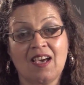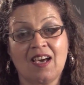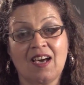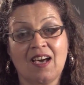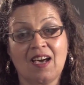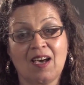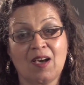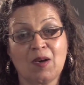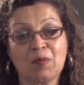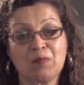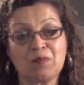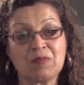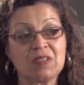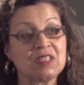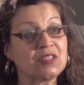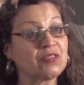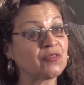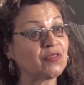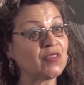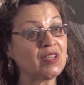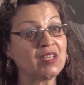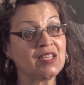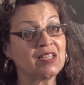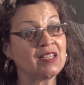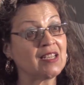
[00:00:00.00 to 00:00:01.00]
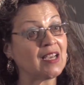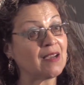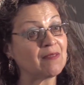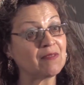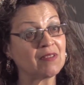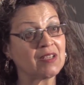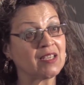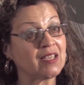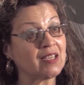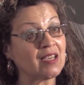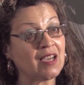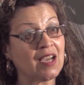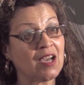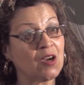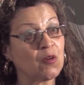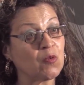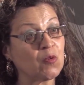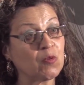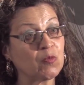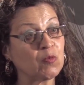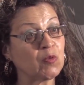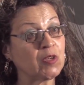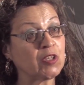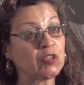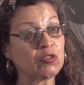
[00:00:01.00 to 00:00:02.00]
um, it's really lovely
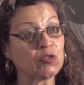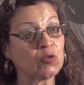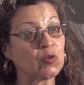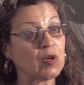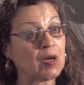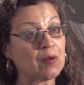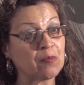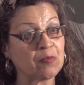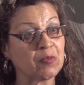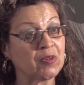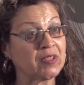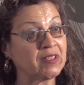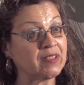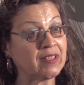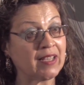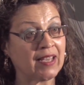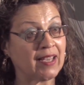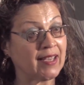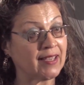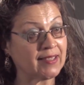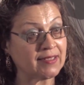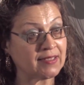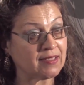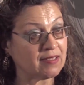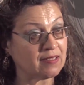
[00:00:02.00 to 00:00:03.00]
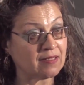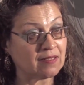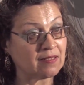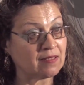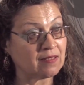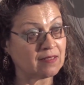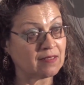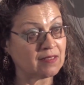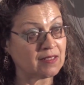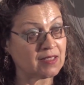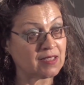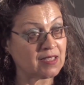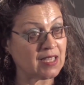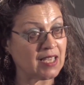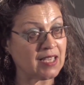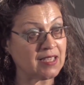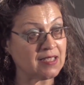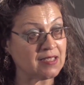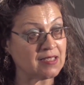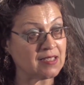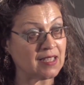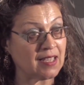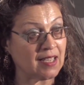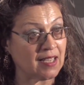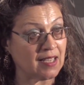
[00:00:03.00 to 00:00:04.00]
how we grew up with that,
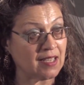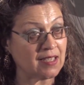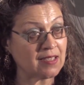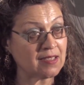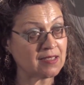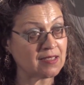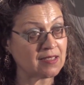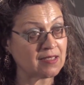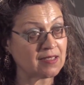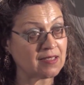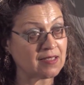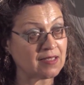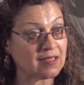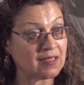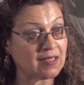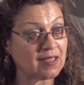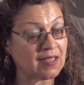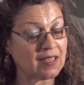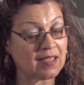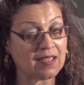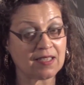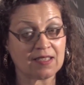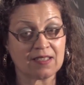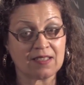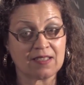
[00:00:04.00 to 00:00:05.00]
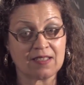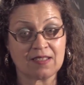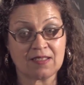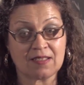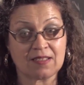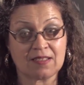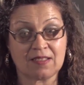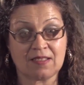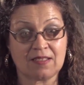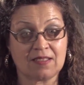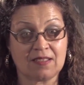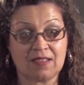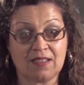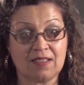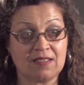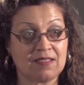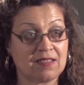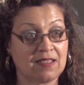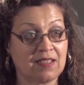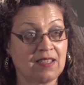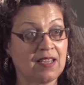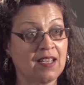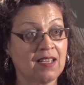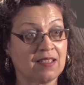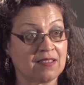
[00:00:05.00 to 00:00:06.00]
saying that, and it's,
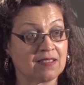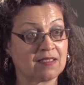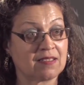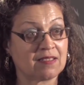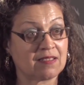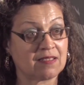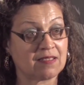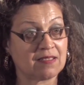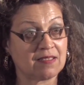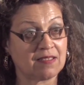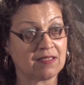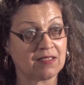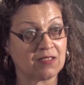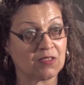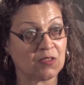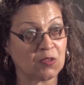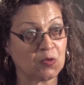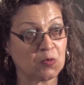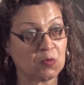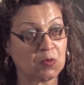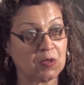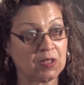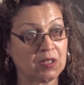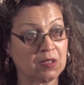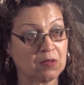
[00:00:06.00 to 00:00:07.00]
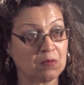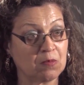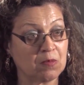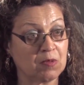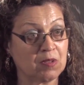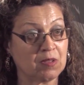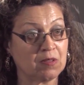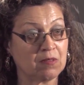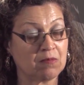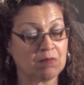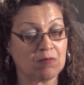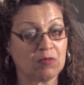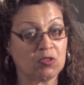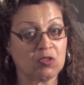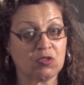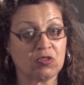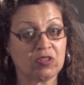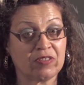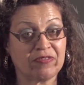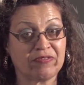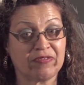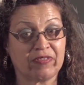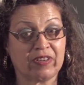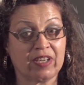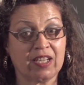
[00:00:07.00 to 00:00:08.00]
it's in us. You know, we, we, we're
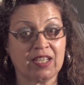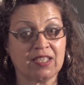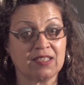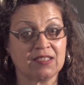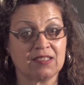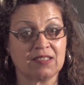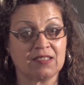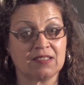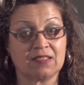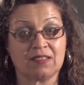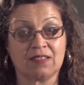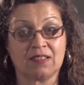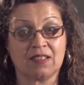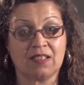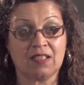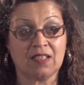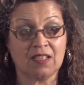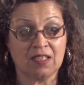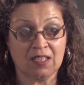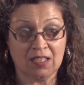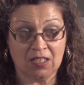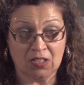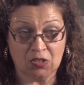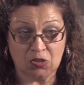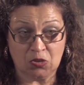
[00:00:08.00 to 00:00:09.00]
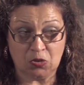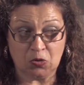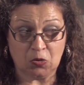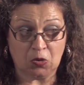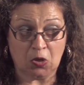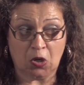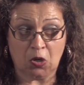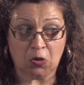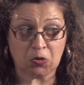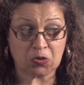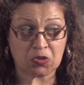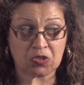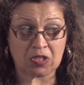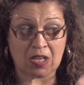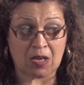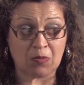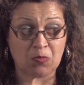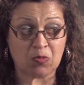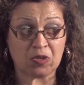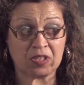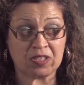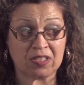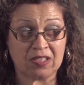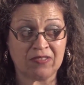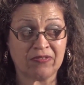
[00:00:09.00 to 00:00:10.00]
not afraid uh, to go
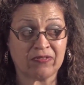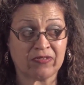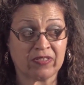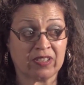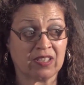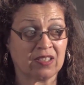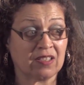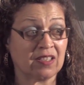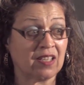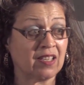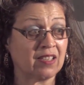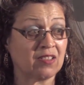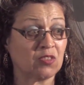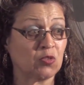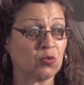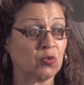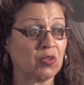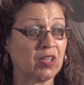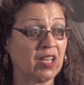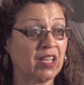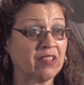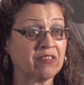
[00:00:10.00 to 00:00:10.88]
somewhere different, like to the